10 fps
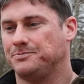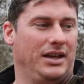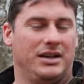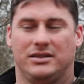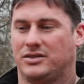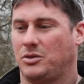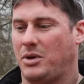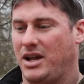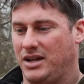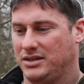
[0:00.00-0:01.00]
And so
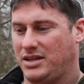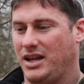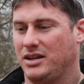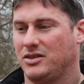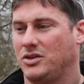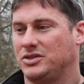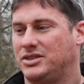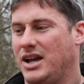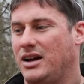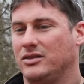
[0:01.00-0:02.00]
by taking those
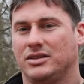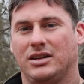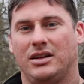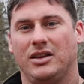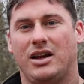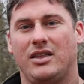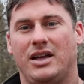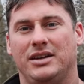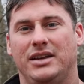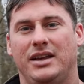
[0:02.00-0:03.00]
down, a lot of
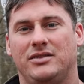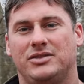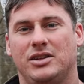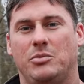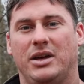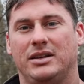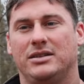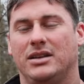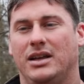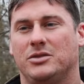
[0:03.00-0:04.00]
that native seabed
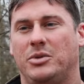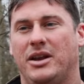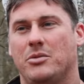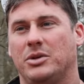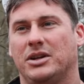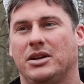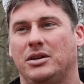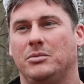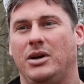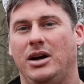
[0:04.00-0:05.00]
has been able to
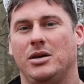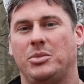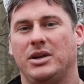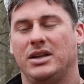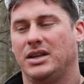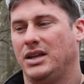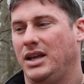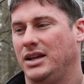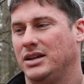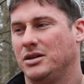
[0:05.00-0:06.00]
come up
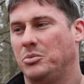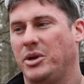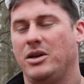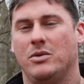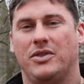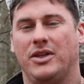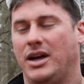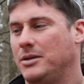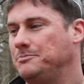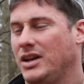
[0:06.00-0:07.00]
and compete with
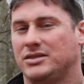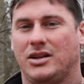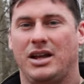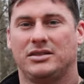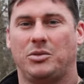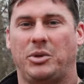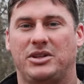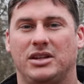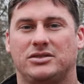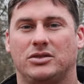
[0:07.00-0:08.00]
that. And so it has the
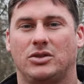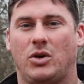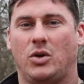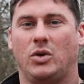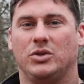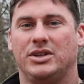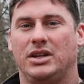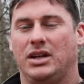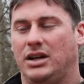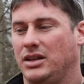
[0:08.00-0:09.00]
potential to hold
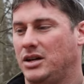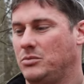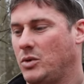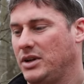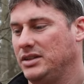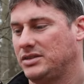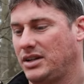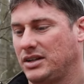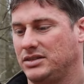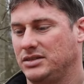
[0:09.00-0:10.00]
a lot more
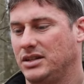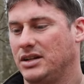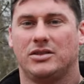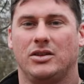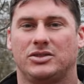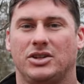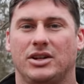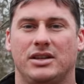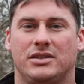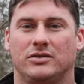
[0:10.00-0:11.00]
insects in there. So those
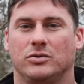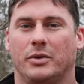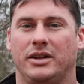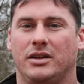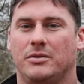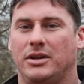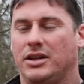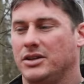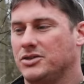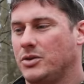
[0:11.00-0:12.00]
turkeys have
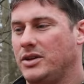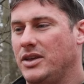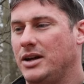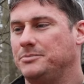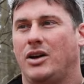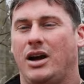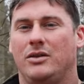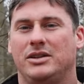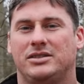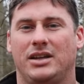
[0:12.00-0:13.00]
really enjoyed that. So I
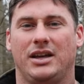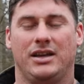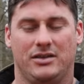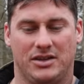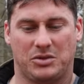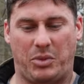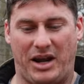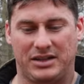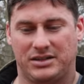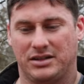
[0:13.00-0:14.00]
would say this
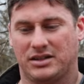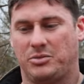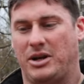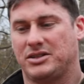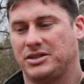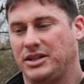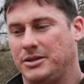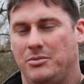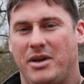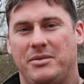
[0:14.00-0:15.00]
past year
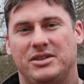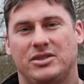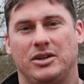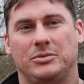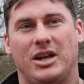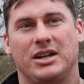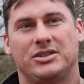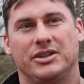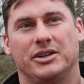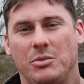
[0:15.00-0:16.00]
especially, and maybe some
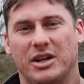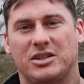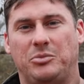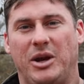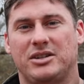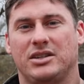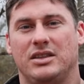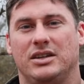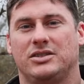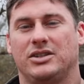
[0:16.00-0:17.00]
last year, but especially
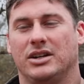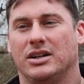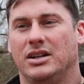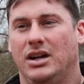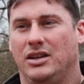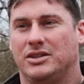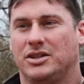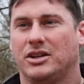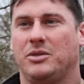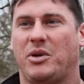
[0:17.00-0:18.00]
this year, the
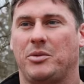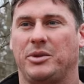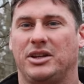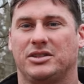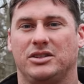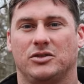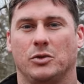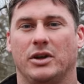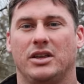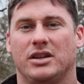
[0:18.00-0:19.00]
turkey population has
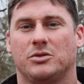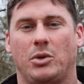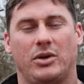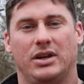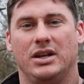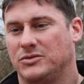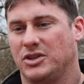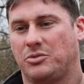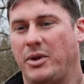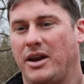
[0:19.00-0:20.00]
really exploded.
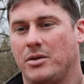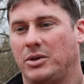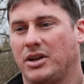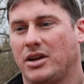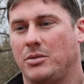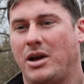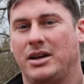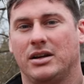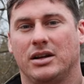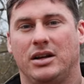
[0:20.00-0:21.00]
Just being able to come out
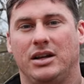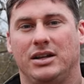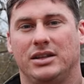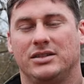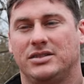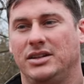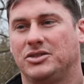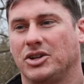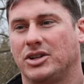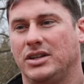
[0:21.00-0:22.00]
here and hunt and see
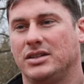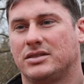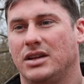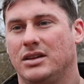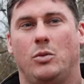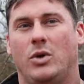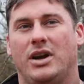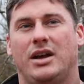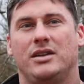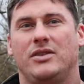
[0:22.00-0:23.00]
turkeys 1
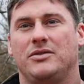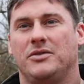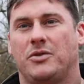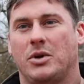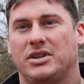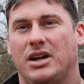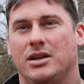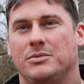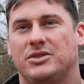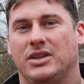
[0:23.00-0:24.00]
out of every 4
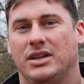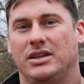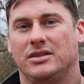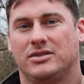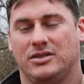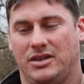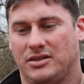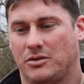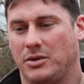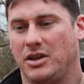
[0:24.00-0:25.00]
times is
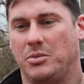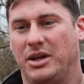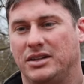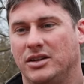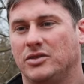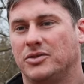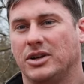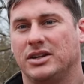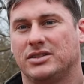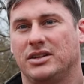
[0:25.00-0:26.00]
a really big deal for
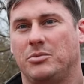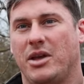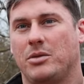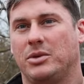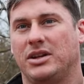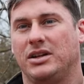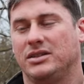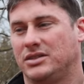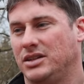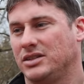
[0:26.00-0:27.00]
us. And to be able
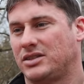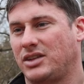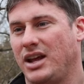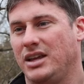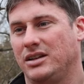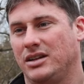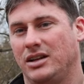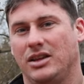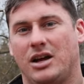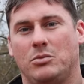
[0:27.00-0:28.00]
to sight
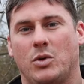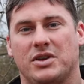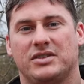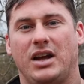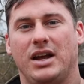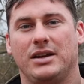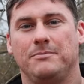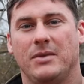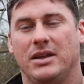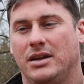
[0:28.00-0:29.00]
a lot more sign,
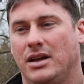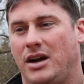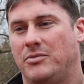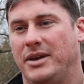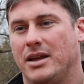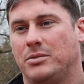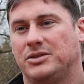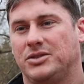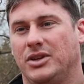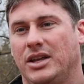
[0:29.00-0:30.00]
I've been able
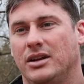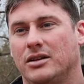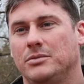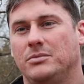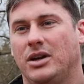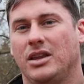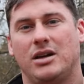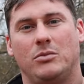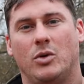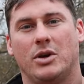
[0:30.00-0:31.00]
to hear them a
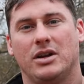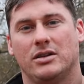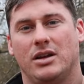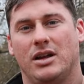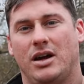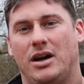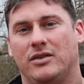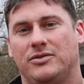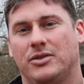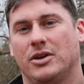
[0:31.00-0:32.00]
lot more.
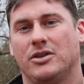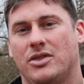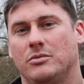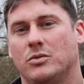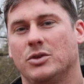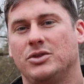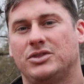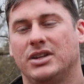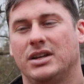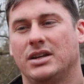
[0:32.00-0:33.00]
I've heard them
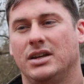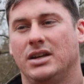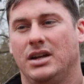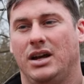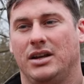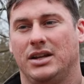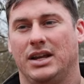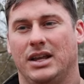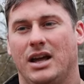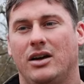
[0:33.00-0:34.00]
roosting and
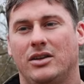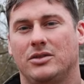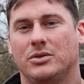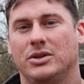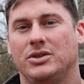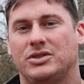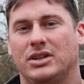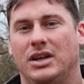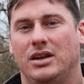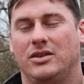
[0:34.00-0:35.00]
getting out of the roost.
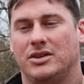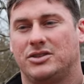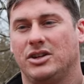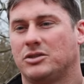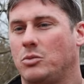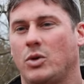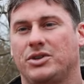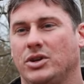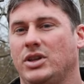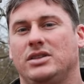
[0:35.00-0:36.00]
There's just more
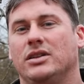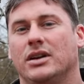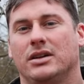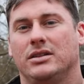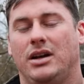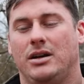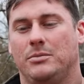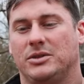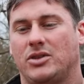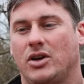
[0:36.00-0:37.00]
turkeys here.
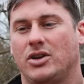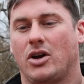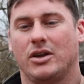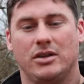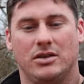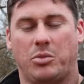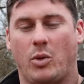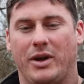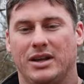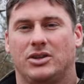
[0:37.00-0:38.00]
It's hard to argue the point.